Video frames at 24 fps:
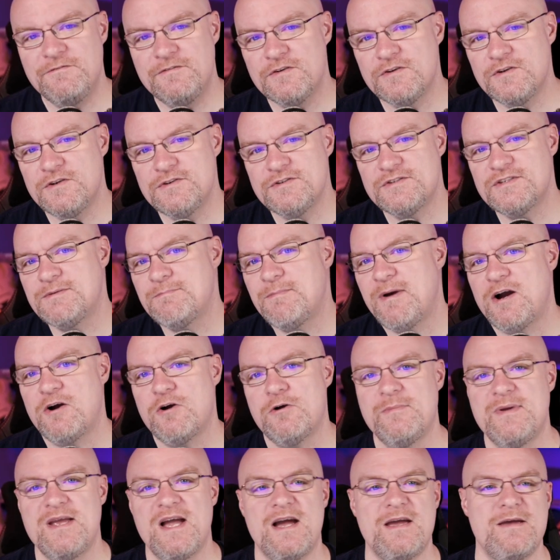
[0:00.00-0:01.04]
If you're using
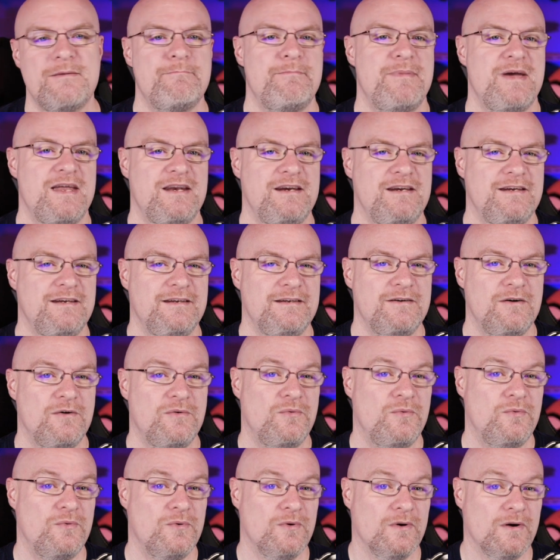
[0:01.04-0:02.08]
Power BI embedded
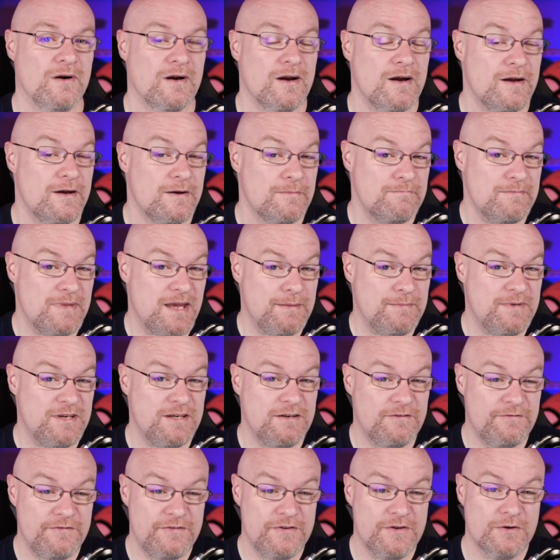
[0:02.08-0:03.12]
or
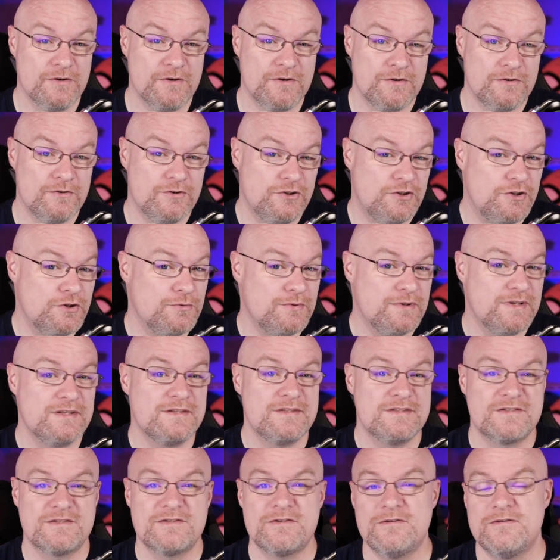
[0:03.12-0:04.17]
maybe if you're
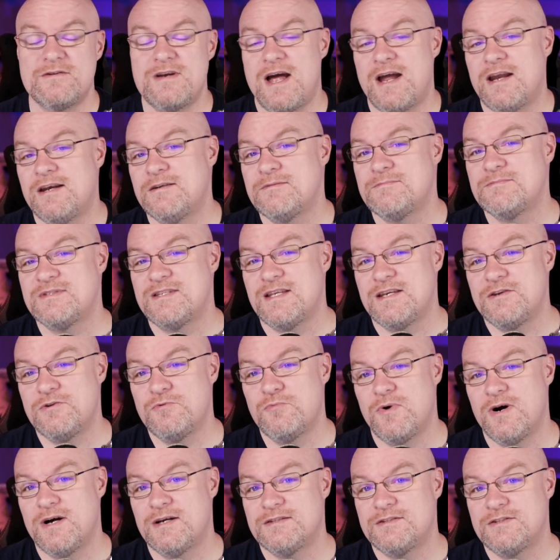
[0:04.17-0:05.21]
doing certain items that
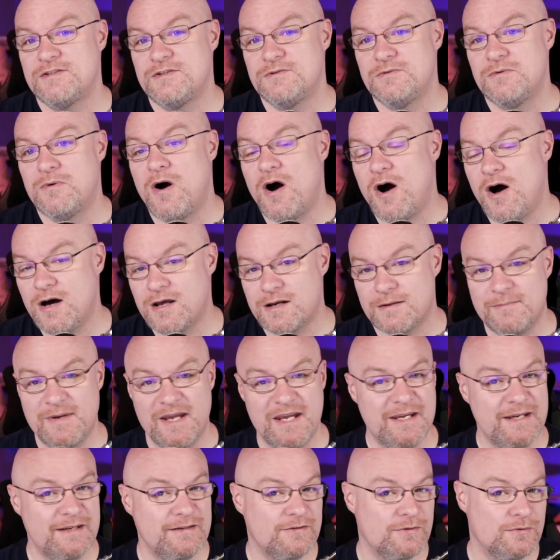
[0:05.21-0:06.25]
you want to
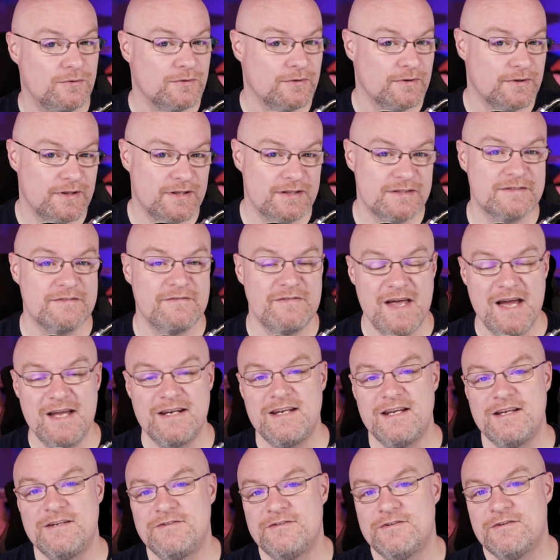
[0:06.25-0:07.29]
automate or things of
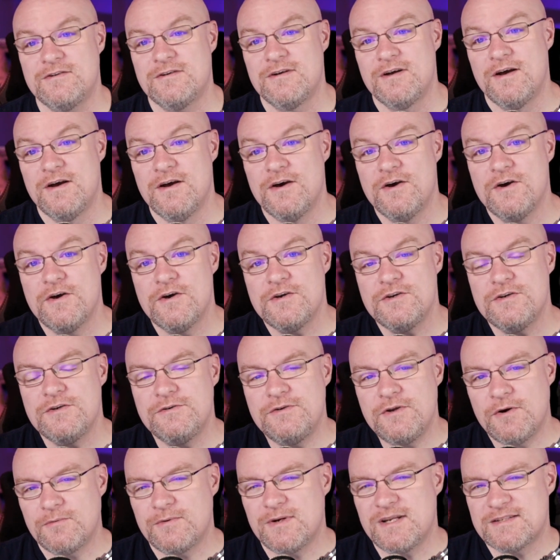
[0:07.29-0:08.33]
that nature,
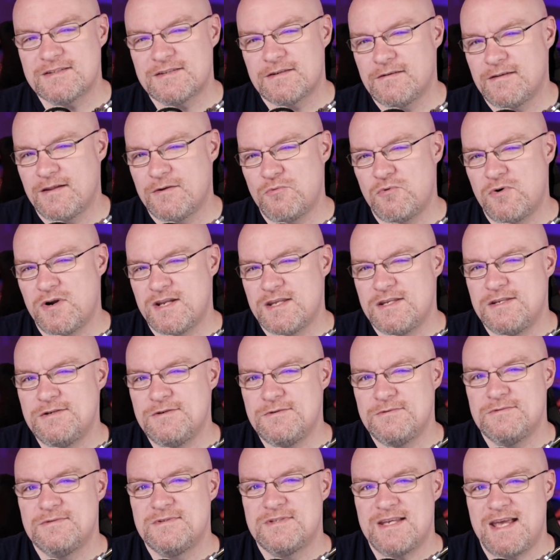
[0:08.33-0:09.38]
you don't necessarily want to
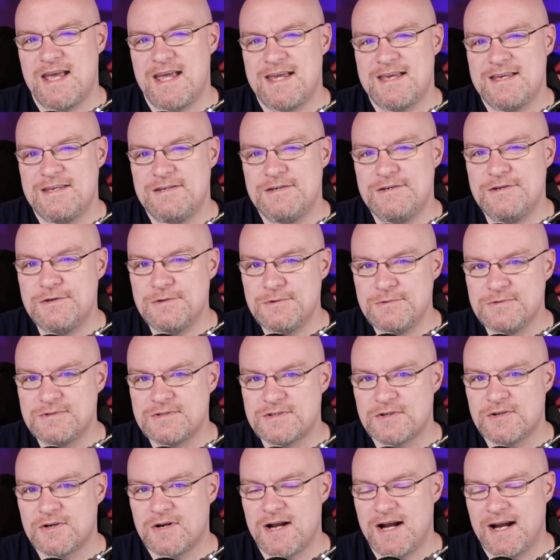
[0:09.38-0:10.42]
use a
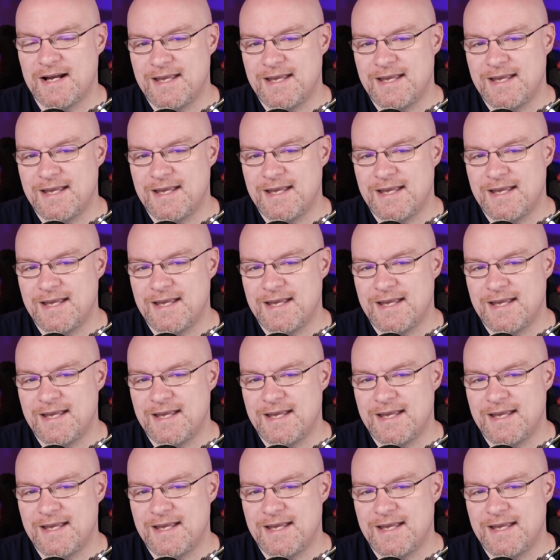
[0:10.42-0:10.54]
user